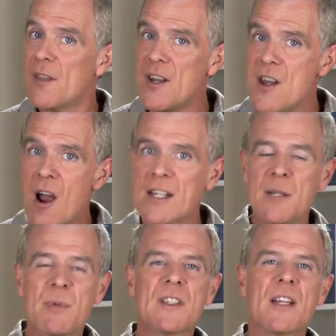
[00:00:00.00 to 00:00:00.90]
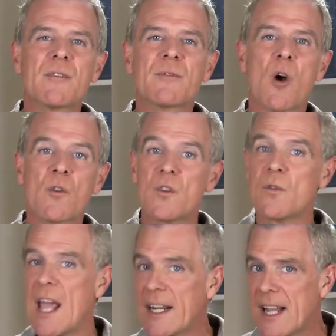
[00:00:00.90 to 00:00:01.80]
that 90% of dogs who
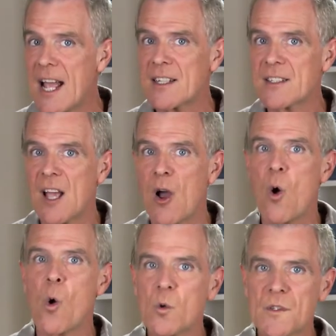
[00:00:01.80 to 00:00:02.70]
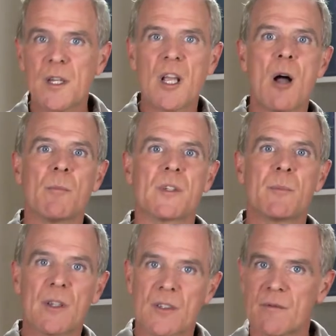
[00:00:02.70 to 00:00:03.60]
get cancer all succumbed
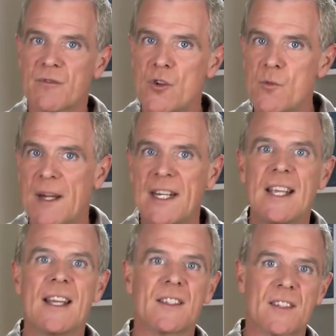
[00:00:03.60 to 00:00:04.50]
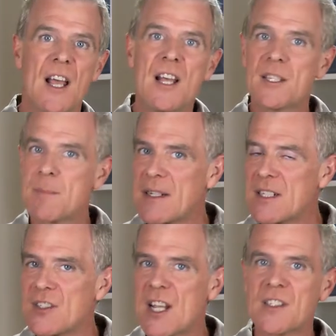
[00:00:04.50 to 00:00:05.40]
because of too many years spent
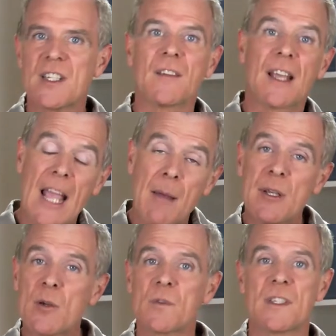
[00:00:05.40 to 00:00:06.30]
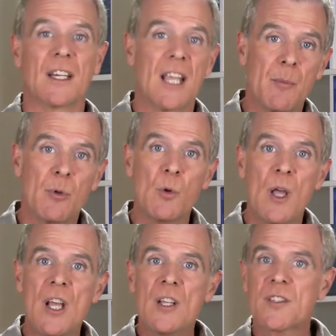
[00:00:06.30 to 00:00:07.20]
ingesting the chemicals in kibble,
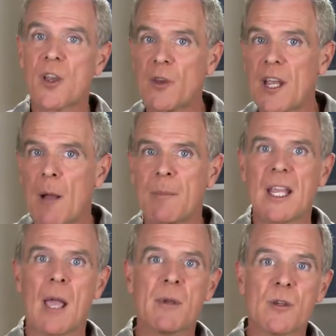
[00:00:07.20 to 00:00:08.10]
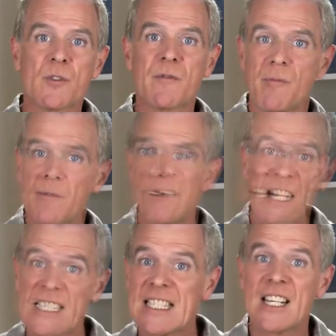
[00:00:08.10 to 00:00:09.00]
soaking up the chemicals from
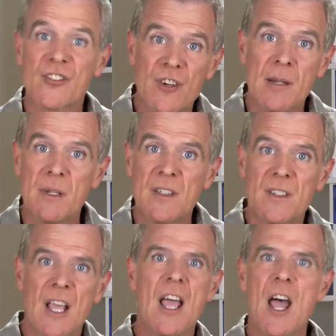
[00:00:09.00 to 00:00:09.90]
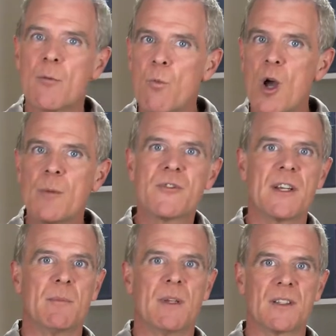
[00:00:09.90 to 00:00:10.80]
flea and tick treatments and worm
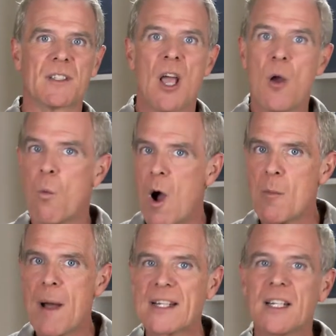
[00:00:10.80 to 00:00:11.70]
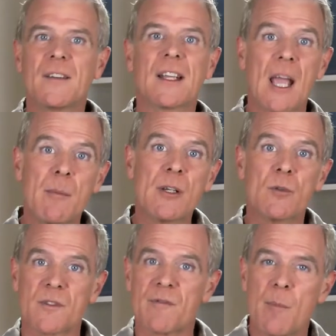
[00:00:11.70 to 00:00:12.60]
treatments, while battling the
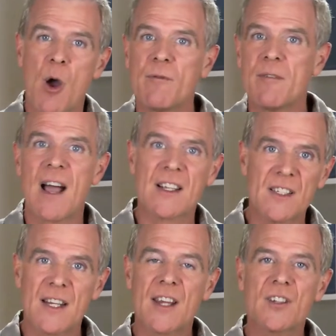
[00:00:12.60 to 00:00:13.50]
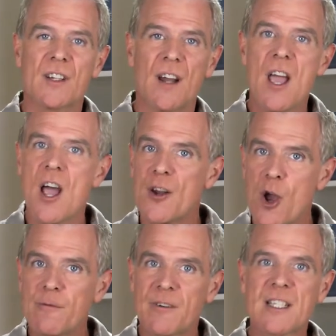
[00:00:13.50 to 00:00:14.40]
chemicals from over-vaccination and
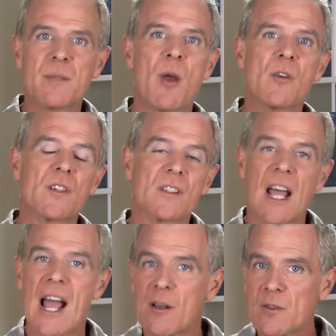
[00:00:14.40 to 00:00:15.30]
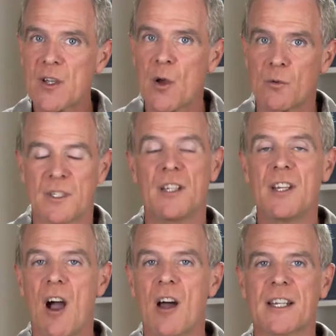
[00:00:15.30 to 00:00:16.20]
overexposure to household and
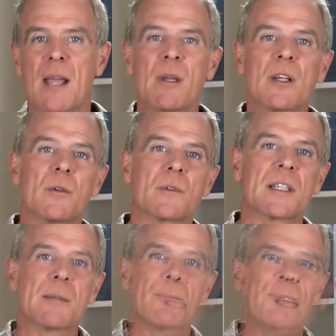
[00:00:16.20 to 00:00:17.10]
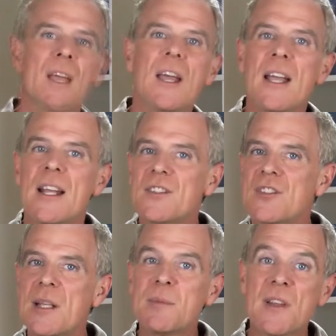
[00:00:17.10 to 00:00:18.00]
yard chemicals. It's
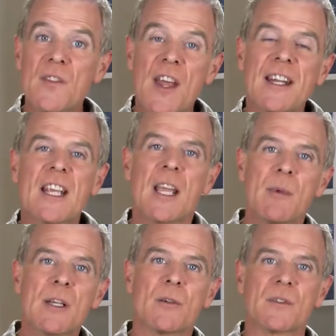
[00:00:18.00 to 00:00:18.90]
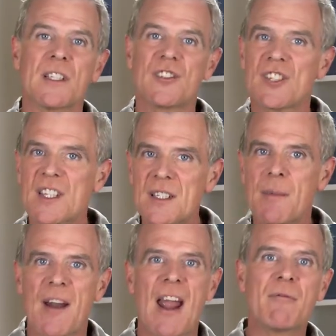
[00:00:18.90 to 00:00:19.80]
cheap synthetic chemicals in just
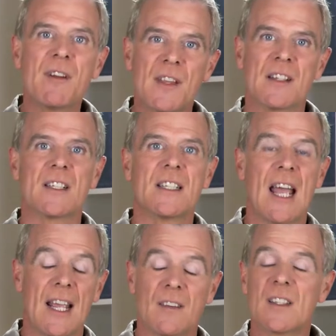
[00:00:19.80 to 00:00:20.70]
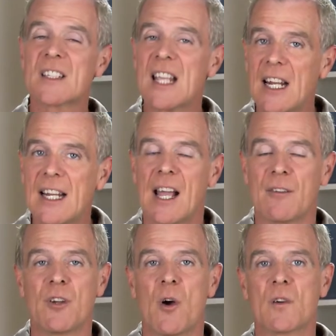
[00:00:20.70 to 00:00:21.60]
about everything today that's killing our
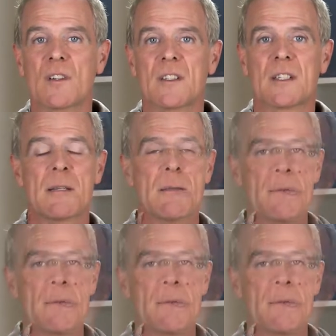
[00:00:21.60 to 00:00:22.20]
dogs.